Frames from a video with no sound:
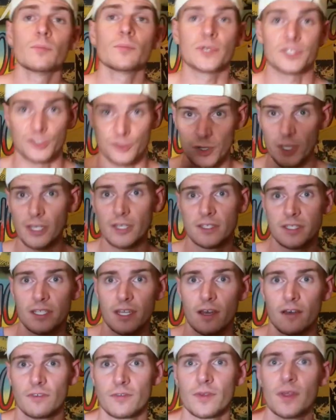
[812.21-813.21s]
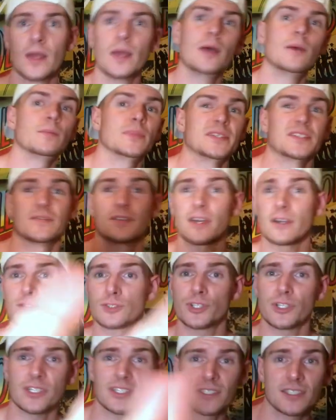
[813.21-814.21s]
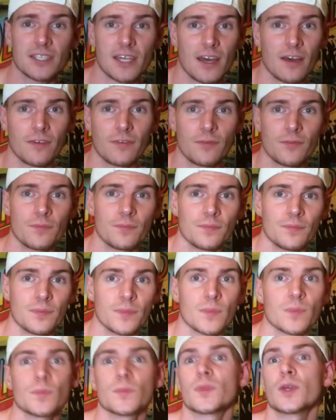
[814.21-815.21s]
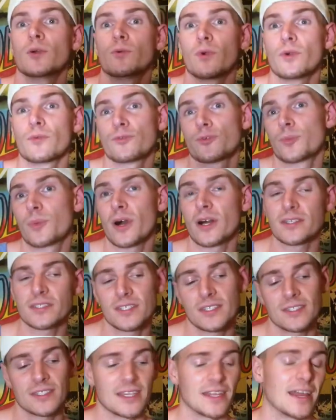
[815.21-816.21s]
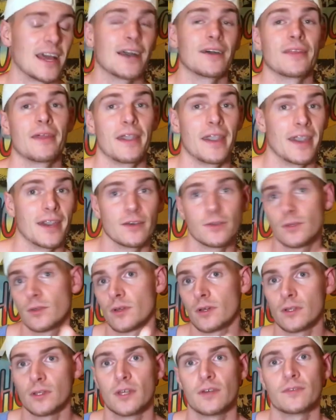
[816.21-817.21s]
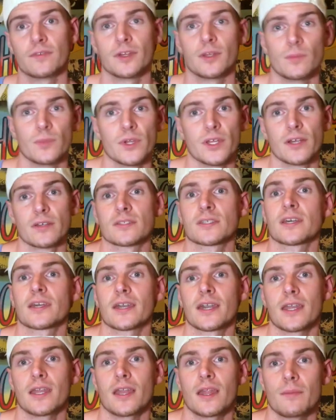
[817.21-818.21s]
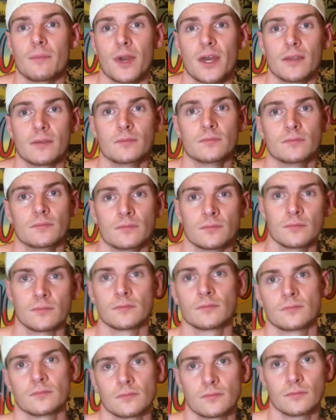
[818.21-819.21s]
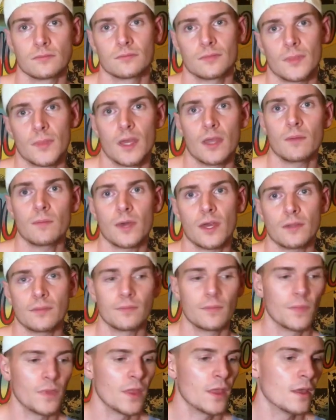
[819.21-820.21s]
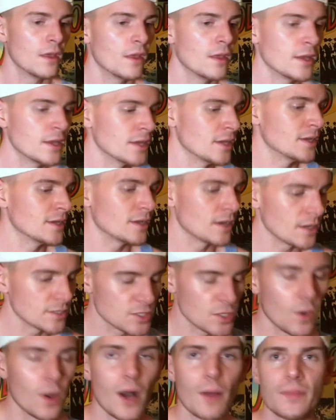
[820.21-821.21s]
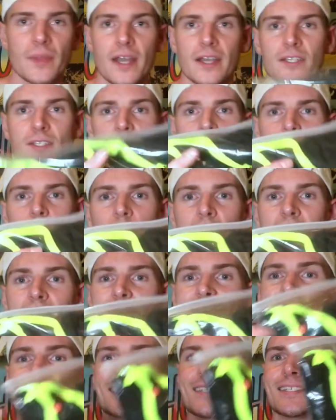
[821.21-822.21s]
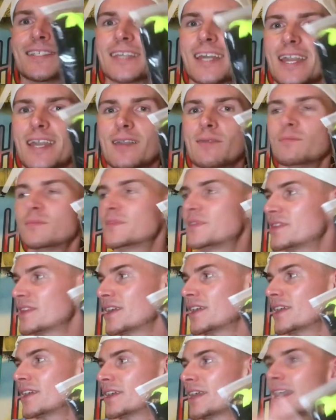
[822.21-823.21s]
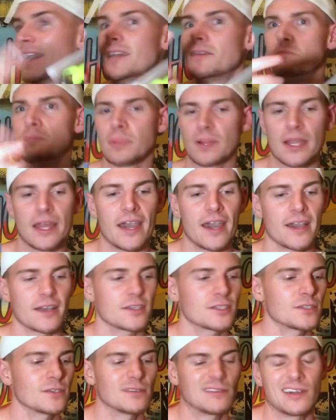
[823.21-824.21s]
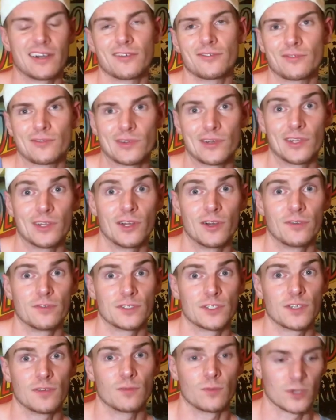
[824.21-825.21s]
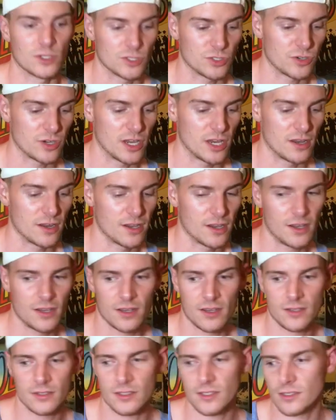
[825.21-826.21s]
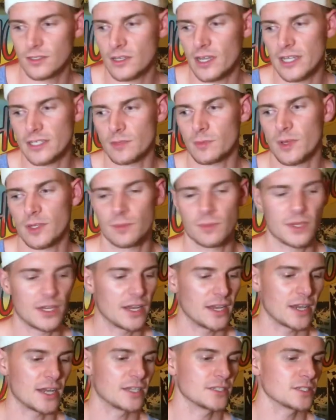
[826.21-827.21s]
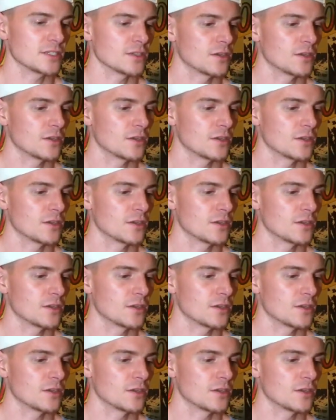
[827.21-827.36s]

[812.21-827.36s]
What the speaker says: But treat yourself, because if you don't treat yourself, you know what RuPaul says, then how the hell are you gonna love anybody else? Can I get an amen? Amen. So up next, we have the same thing in black. So I don't really know if it's even worth trying on, because you guys are about to be like,